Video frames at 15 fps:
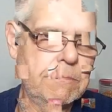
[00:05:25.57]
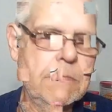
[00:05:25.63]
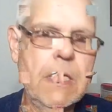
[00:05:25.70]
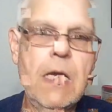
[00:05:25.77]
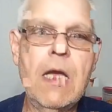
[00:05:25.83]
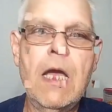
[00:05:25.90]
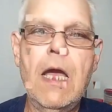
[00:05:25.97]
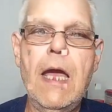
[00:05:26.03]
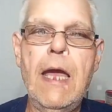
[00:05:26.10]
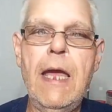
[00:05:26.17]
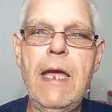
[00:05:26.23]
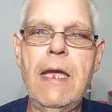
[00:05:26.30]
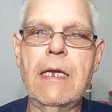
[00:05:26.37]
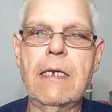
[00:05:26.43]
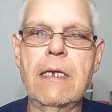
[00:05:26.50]
turn this off.
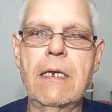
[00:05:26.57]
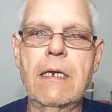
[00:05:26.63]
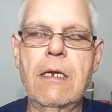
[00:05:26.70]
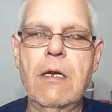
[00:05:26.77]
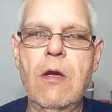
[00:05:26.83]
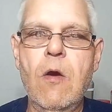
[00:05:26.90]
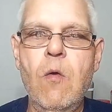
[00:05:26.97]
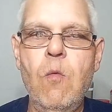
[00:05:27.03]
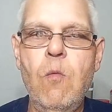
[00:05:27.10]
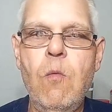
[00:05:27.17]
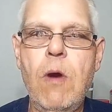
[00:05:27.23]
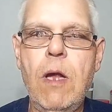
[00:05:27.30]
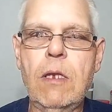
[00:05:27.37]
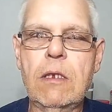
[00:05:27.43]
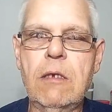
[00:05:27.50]

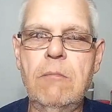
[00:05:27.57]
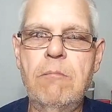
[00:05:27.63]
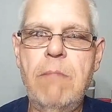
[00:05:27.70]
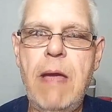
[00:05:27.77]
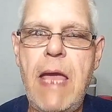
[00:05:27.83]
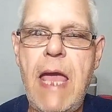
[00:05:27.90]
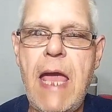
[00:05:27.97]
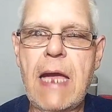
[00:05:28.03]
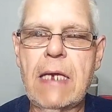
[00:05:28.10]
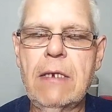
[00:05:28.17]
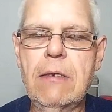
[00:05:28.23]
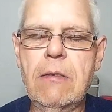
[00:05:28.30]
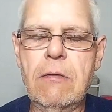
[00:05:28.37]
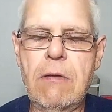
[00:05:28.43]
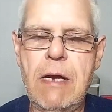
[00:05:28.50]
Welcome back,
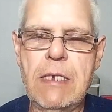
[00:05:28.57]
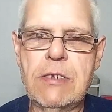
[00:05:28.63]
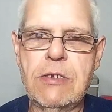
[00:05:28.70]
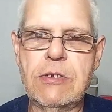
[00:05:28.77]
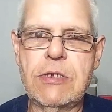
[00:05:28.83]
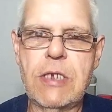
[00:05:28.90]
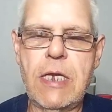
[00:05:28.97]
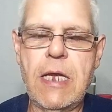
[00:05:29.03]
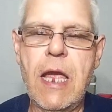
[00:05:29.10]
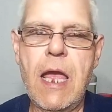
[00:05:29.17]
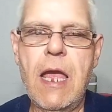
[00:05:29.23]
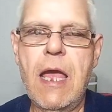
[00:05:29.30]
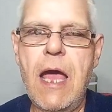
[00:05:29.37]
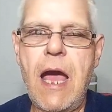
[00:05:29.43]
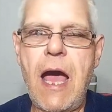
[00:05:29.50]
or I should say,
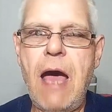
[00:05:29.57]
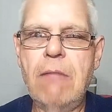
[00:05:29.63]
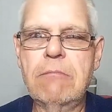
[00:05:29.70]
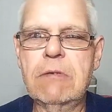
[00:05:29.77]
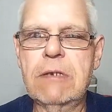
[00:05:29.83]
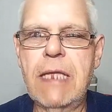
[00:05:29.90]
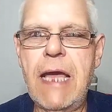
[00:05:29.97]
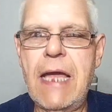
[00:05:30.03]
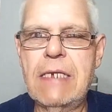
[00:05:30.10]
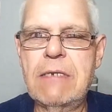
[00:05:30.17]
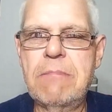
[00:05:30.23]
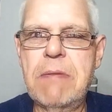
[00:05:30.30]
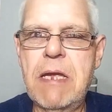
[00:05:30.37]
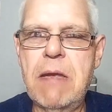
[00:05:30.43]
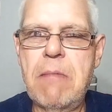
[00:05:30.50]
I'm glad to
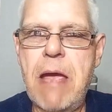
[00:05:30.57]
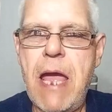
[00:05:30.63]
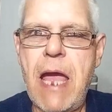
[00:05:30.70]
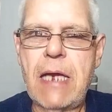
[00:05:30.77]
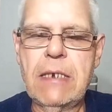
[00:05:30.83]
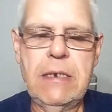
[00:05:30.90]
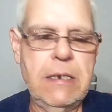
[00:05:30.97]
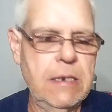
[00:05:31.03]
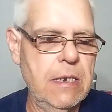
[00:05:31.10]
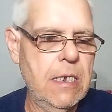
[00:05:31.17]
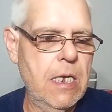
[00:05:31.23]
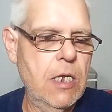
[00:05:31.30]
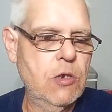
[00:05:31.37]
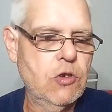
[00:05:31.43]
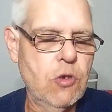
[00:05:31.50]
be back.
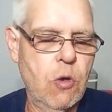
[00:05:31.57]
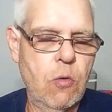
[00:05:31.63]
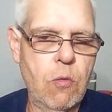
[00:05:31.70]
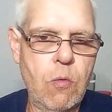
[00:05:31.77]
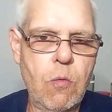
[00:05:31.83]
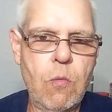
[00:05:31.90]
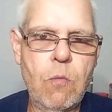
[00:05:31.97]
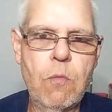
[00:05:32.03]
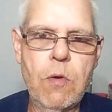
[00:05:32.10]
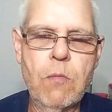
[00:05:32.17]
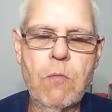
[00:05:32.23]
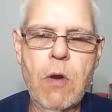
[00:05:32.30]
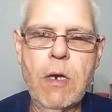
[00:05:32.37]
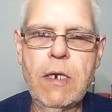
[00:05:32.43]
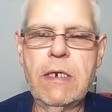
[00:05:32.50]
So we're
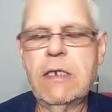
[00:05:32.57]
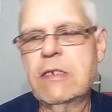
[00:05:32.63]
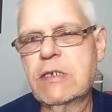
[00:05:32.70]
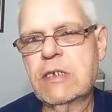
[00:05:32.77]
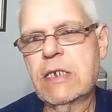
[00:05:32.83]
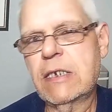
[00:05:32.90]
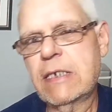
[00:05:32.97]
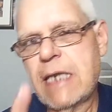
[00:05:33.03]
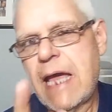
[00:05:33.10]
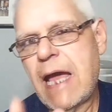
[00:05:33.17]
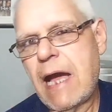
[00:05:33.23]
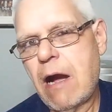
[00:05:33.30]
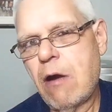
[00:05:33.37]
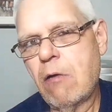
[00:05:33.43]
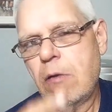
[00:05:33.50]
running this thing
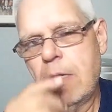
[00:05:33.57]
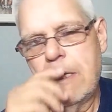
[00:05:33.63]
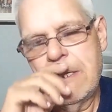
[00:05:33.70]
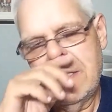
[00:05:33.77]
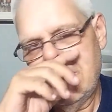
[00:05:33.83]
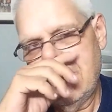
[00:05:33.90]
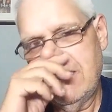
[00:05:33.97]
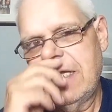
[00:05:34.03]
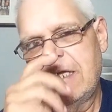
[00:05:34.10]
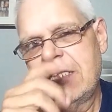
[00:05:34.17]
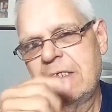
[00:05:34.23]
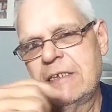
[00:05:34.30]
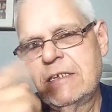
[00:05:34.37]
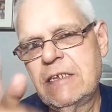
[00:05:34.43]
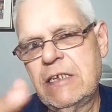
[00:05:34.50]
now
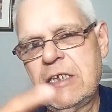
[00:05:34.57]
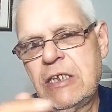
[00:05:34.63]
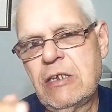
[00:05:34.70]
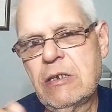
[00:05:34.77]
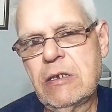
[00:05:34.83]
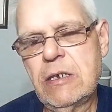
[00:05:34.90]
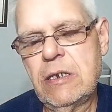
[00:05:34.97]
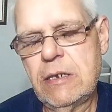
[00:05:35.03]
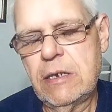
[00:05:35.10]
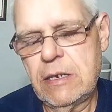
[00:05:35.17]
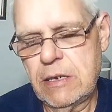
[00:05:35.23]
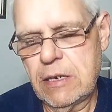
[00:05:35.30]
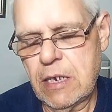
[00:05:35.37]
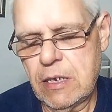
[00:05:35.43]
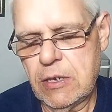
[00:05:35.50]
in
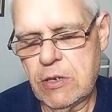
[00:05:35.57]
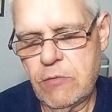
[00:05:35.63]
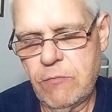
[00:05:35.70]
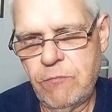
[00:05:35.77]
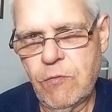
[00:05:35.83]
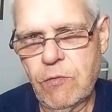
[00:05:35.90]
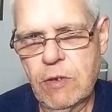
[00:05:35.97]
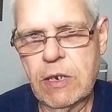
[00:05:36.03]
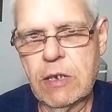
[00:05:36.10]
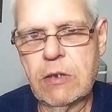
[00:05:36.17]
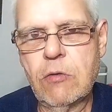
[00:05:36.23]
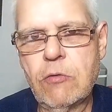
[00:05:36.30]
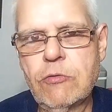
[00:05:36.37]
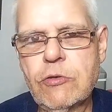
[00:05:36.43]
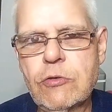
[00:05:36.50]
the full
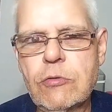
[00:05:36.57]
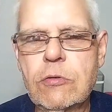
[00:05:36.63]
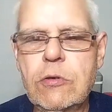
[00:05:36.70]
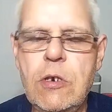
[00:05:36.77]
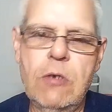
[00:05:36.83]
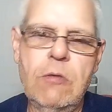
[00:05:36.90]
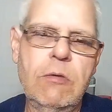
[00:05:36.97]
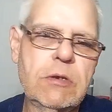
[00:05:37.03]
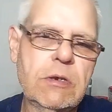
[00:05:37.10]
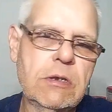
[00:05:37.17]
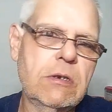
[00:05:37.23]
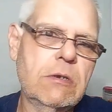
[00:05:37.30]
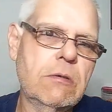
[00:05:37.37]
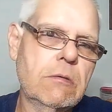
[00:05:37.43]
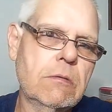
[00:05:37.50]
enclosure with the
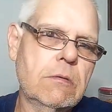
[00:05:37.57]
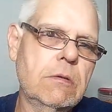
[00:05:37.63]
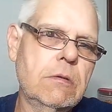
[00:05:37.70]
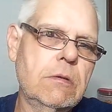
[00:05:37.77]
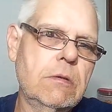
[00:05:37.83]
little